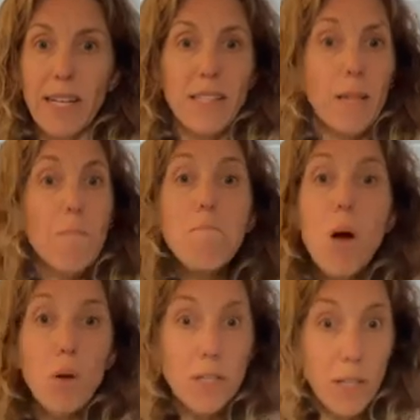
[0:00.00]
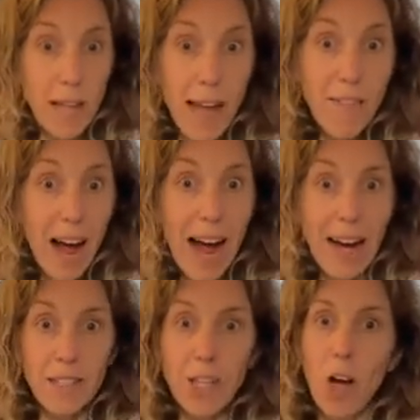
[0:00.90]
and it's the most I'd ever
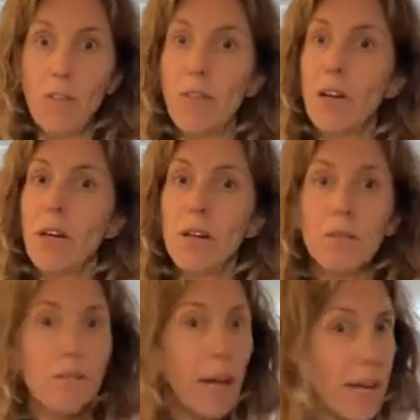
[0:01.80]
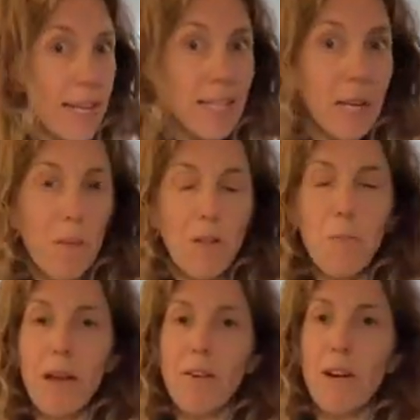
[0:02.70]
had over an 18-month
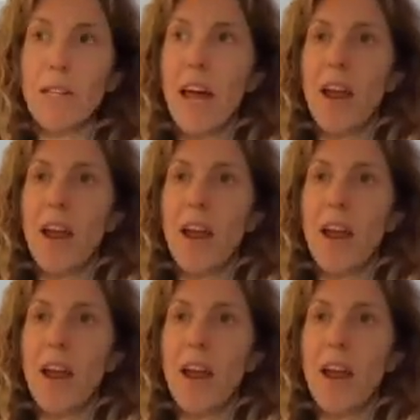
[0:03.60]
period.